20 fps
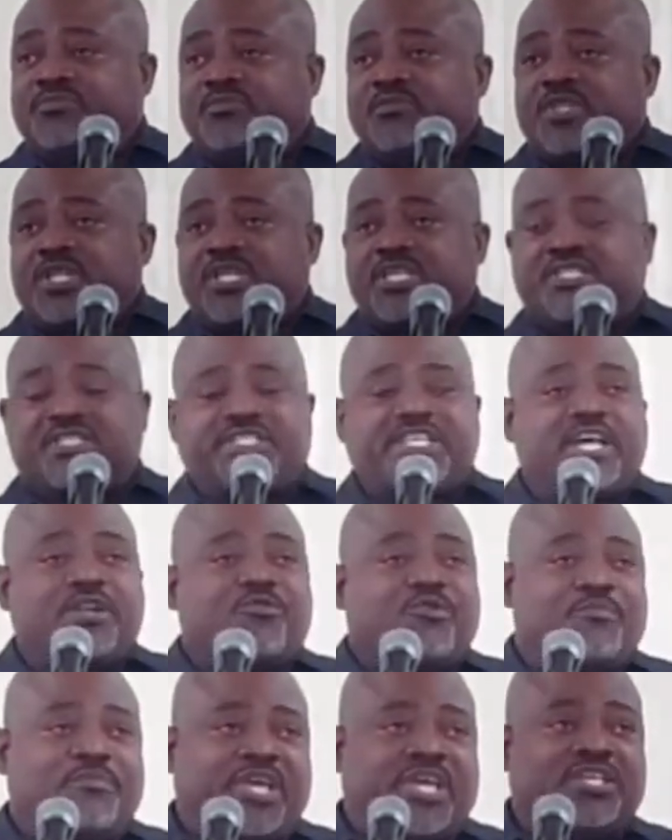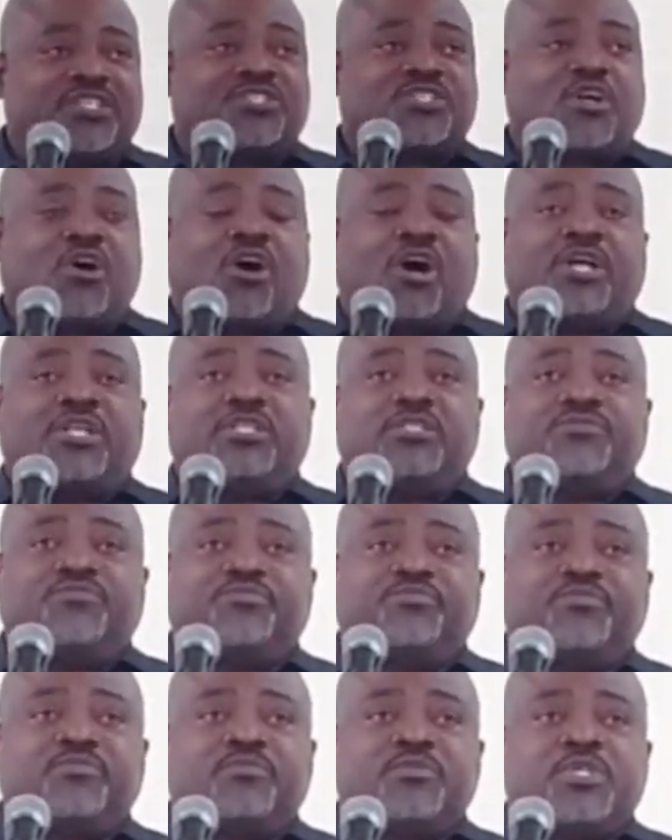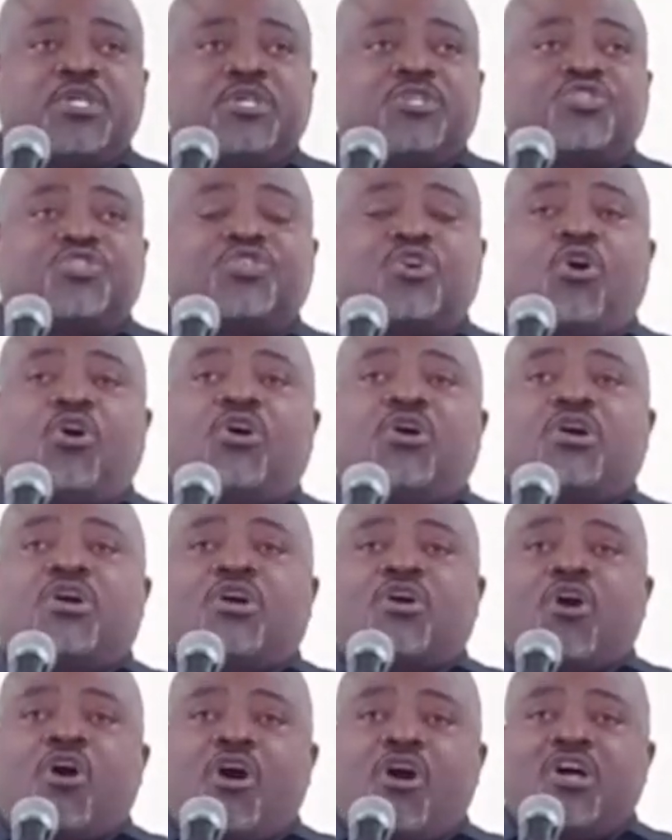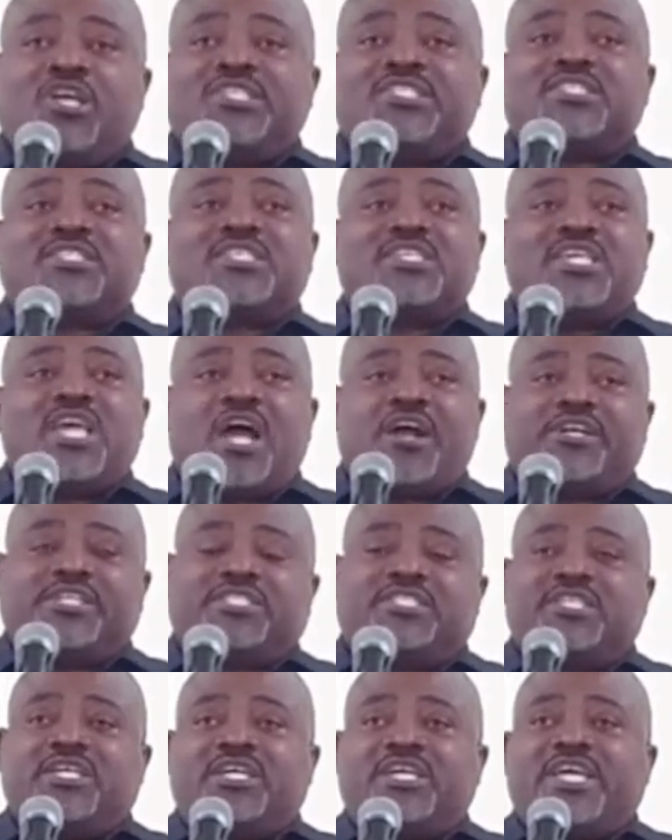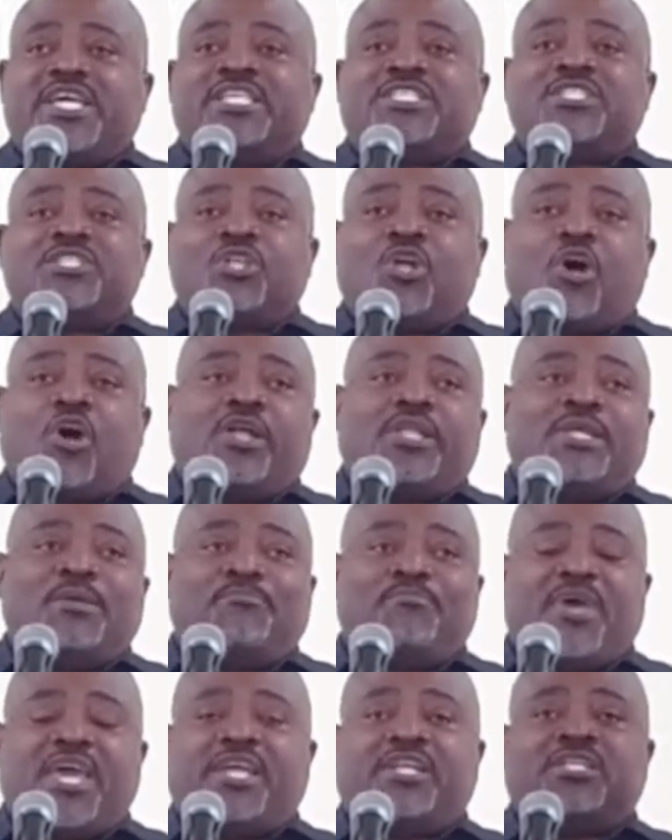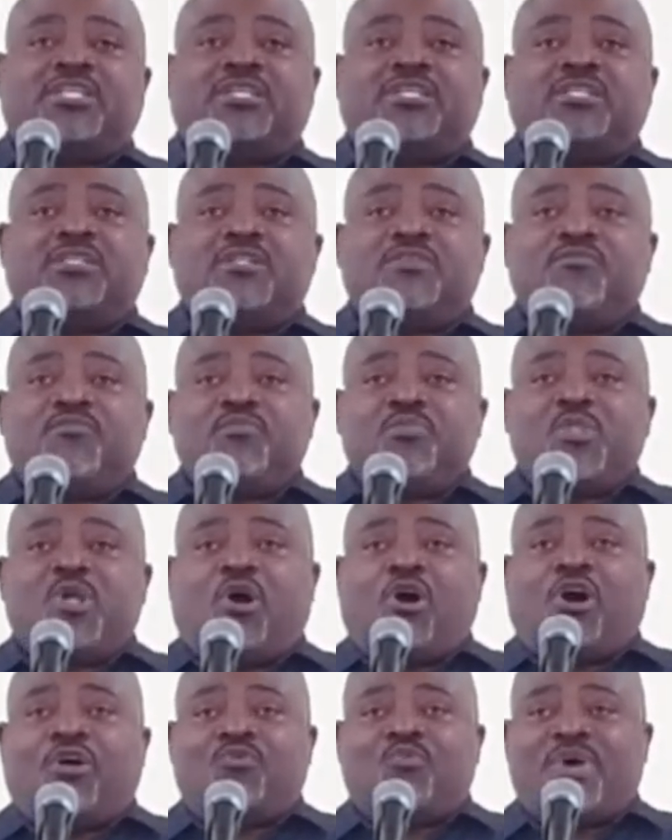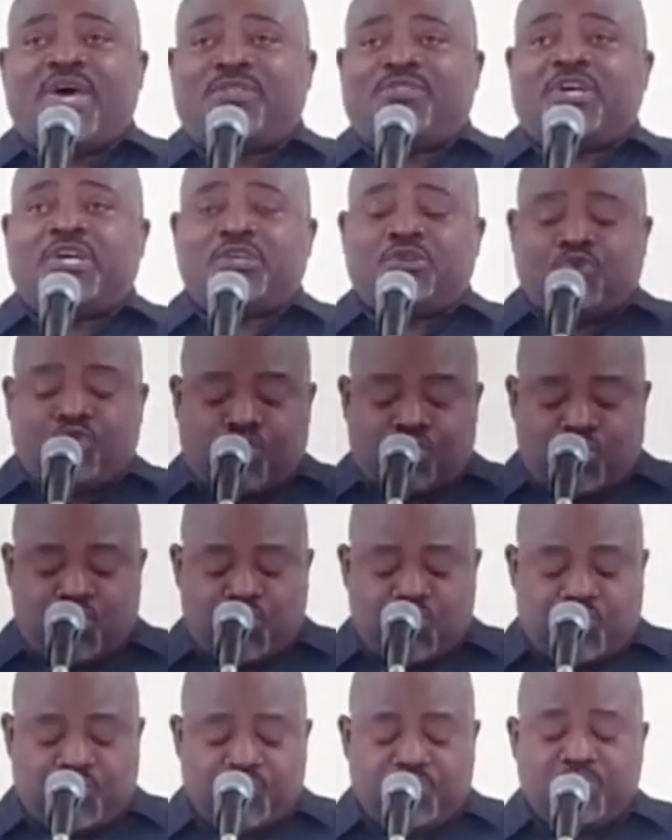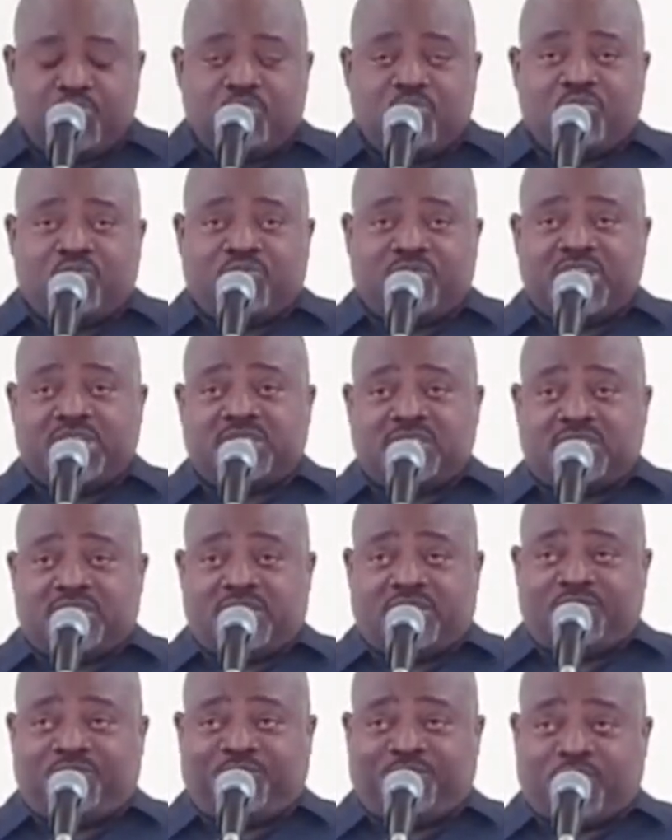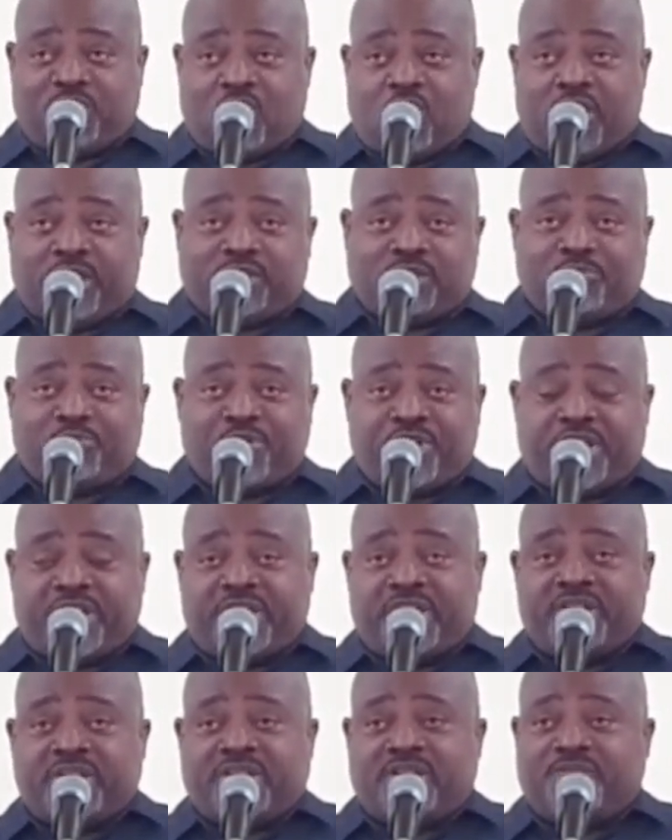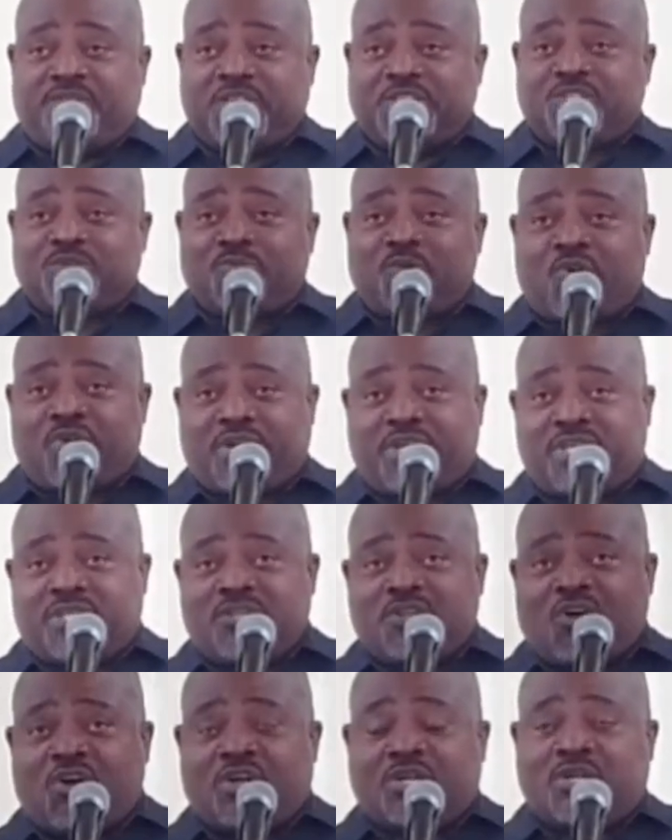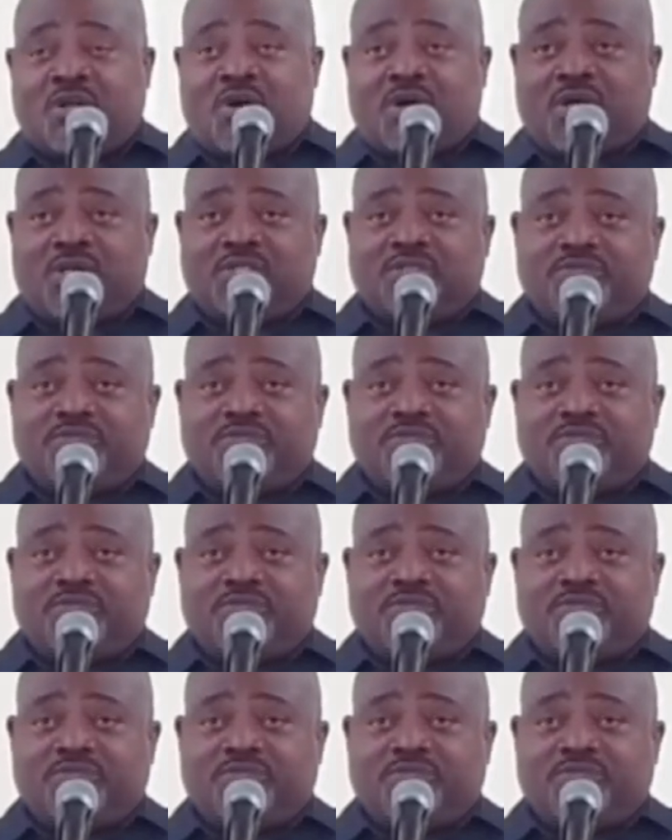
He still remains God. So God's character is not dependent on whether you this, forgot to pray this morning or not.